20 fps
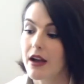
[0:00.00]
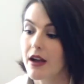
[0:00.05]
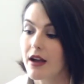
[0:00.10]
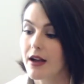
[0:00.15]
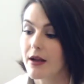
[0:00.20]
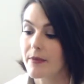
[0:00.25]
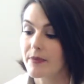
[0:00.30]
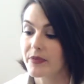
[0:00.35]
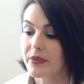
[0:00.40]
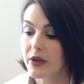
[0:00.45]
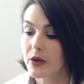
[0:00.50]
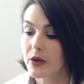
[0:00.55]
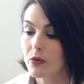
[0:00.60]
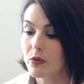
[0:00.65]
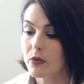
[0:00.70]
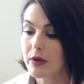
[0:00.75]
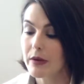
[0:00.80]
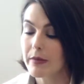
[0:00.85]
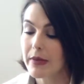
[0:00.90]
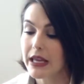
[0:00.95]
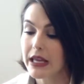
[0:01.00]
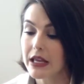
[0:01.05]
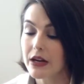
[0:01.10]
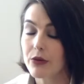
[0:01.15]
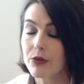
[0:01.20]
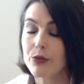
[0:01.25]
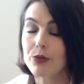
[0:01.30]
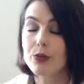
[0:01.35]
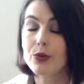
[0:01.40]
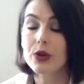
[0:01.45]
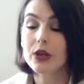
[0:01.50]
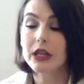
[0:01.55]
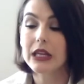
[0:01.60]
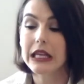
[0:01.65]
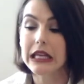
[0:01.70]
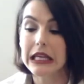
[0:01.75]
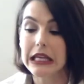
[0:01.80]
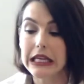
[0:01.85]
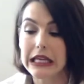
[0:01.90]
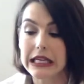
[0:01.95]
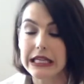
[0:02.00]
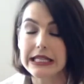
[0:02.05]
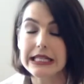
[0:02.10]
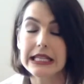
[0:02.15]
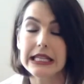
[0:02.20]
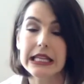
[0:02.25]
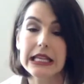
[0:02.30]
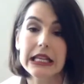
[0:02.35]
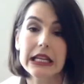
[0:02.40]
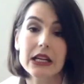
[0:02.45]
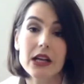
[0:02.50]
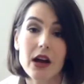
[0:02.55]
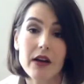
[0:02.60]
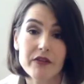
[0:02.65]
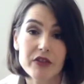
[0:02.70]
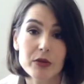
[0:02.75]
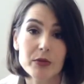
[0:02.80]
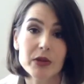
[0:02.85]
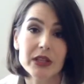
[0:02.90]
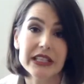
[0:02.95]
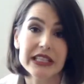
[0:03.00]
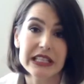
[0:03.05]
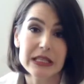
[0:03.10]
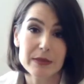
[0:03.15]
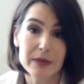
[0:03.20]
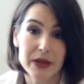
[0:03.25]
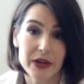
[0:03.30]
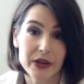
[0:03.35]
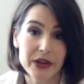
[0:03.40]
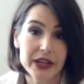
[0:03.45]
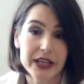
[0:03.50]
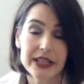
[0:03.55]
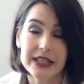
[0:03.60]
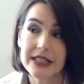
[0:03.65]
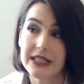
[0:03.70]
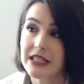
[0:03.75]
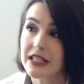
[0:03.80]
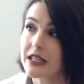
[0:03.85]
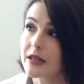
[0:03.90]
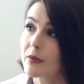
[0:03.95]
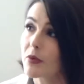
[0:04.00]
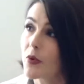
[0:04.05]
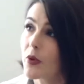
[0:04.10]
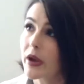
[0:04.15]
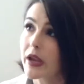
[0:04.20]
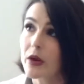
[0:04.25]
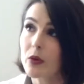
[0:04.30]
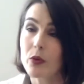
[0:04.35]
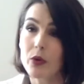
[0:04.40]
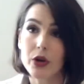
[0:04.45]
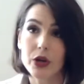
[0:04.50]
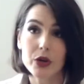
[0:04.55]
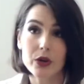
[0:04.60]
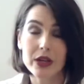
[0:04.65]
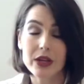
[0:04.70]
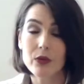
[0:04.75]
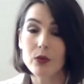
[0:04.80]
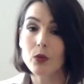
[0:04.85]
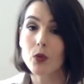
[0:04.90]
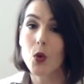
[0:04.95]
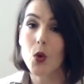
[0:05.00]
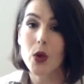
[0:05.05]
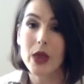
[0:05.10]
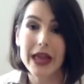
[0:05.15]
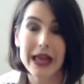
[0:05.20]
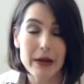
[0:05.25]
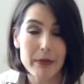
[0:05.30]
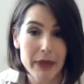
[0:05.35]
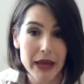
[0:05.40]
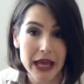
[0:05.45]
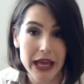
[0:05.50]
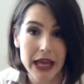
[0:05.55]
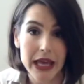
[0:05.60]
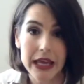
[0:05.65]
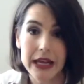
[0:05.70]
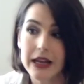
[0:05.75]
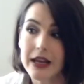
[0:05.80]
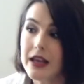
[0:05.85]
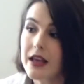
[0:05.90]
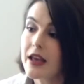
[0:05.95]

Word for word: Um, we make it a really easy and comfortable experience to the point where you can roll out of bed,